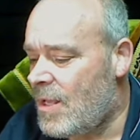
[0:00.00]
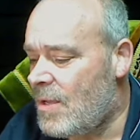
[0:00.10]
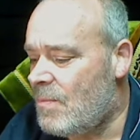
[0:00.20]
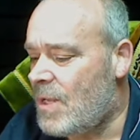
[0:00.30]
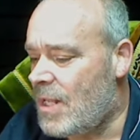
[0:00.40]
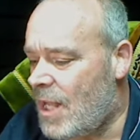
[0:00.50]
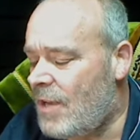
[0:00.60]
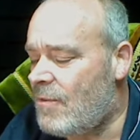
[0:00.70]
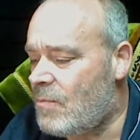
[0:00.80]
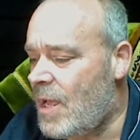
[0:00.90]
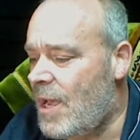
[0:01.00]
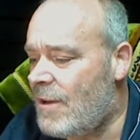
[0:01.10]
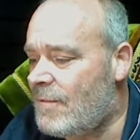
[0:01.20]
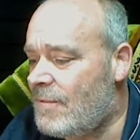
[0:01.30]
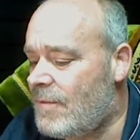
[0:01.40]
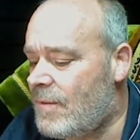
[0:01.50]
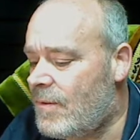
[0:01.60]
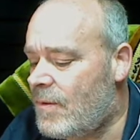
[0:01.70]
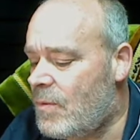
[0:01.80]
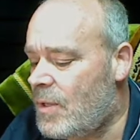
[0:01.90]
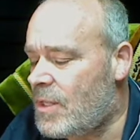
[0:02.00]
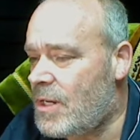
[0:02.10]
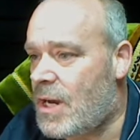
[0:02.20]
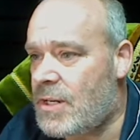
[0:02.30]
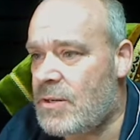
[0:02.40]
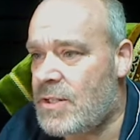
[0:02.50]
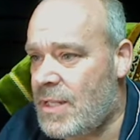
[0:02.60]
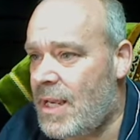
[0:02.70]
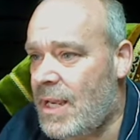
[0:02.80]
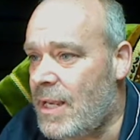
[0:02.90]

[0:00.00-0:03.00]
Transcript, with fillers: But a lot of them have what the doctors say.